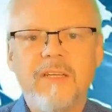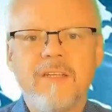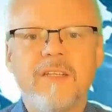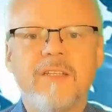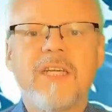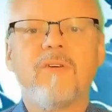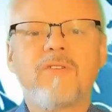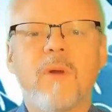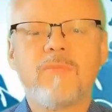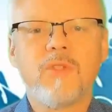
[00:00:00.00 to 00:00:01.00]
This is
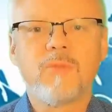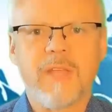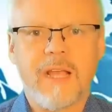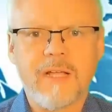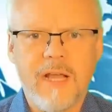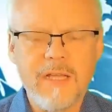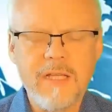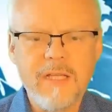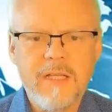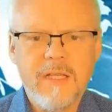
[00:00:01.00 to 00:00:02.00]
0.2%
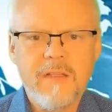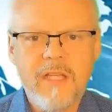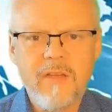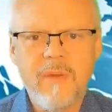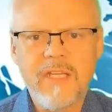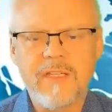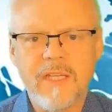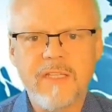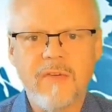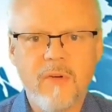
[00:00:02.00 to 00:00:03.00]
higher than the
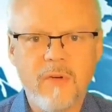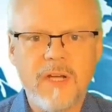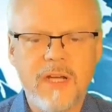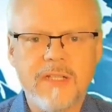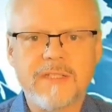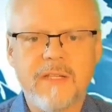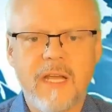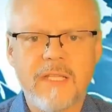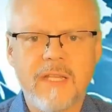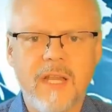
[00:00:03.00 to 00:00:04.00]
risk-adjusted forecasts
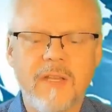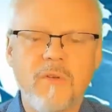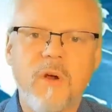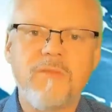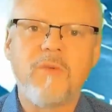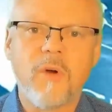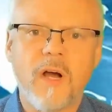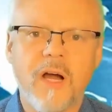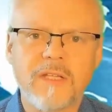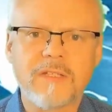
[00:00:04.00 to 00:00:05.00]
and is like the growth
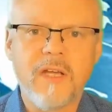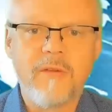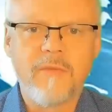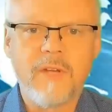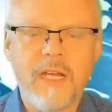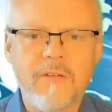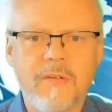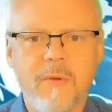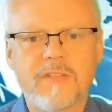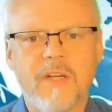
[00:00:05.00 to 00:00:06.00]
forecast for the
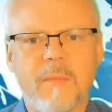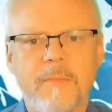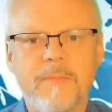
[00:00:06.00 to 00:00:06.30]
country pre-Trump.